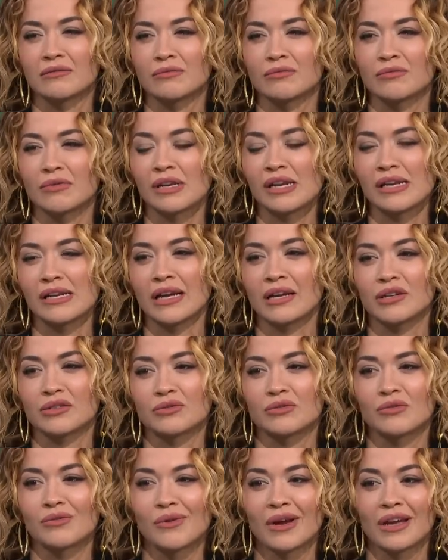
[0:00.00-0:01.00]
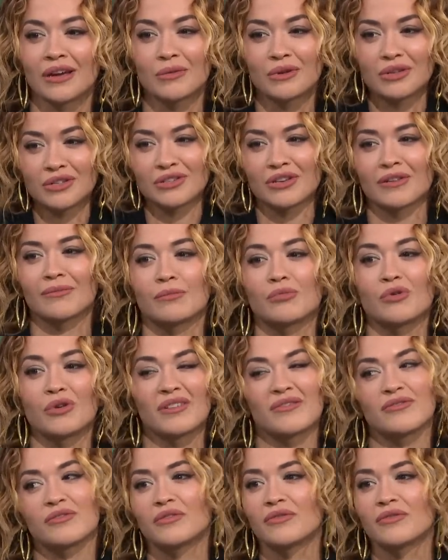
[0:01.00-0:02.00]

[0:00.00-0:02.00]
really natural way, which I'm grateful. Well, you